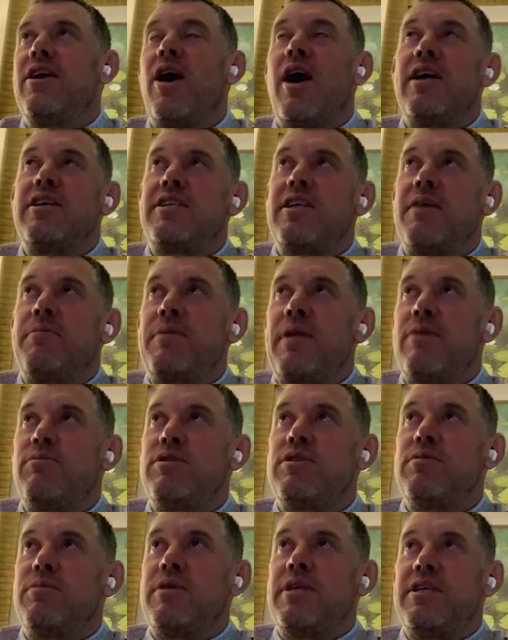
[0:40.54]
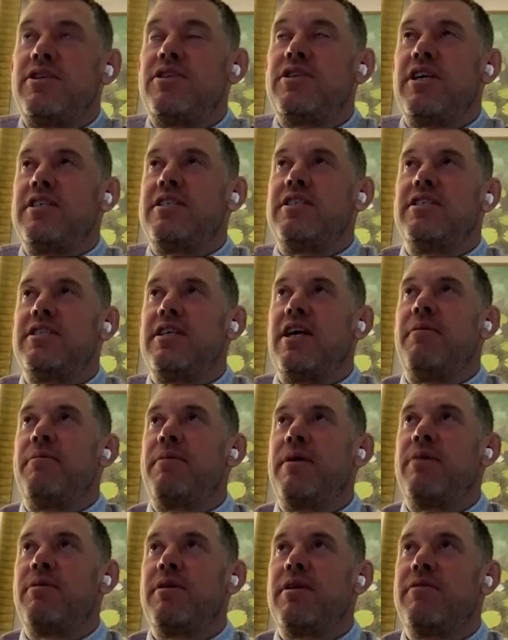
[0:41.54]
No, actually, I'm playing with somebody interesting today.
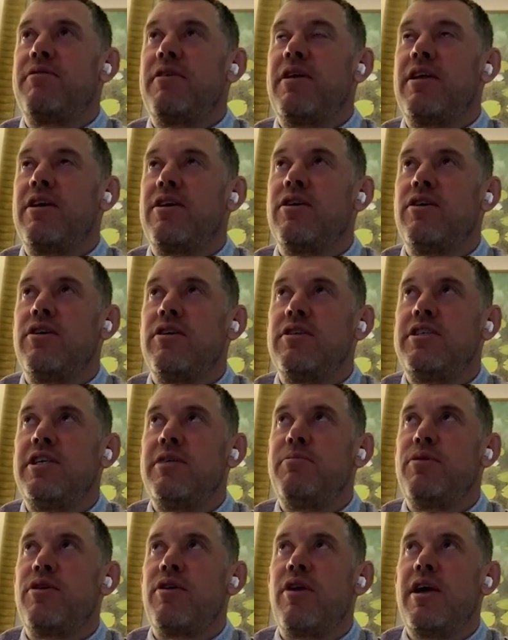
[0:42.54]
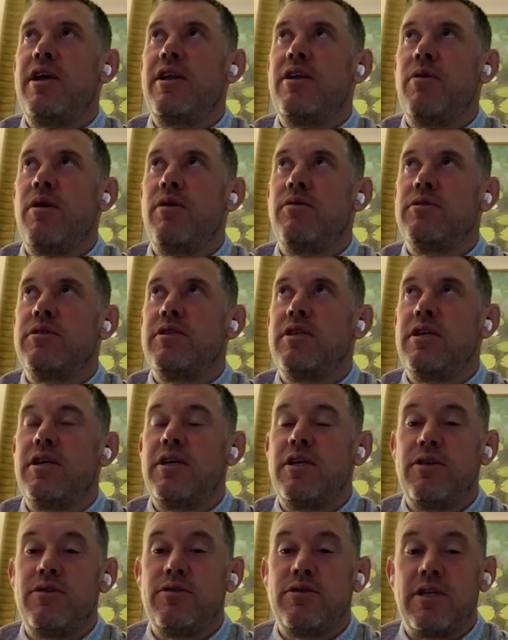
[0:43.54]
I'm playing with a fella called Jim Crane, who owns
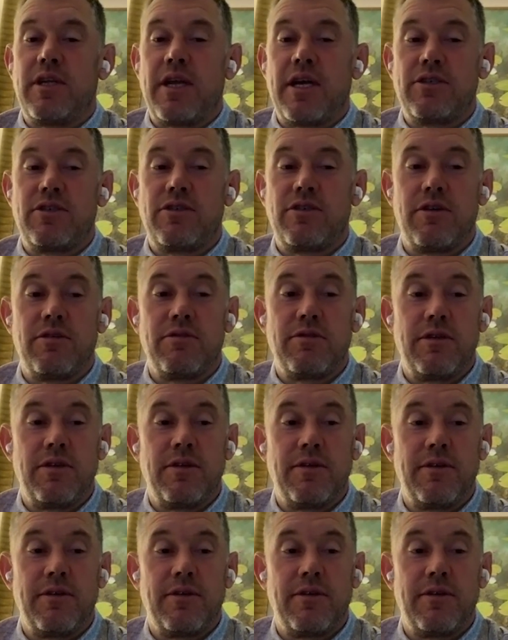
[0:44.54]
the Houston Astros.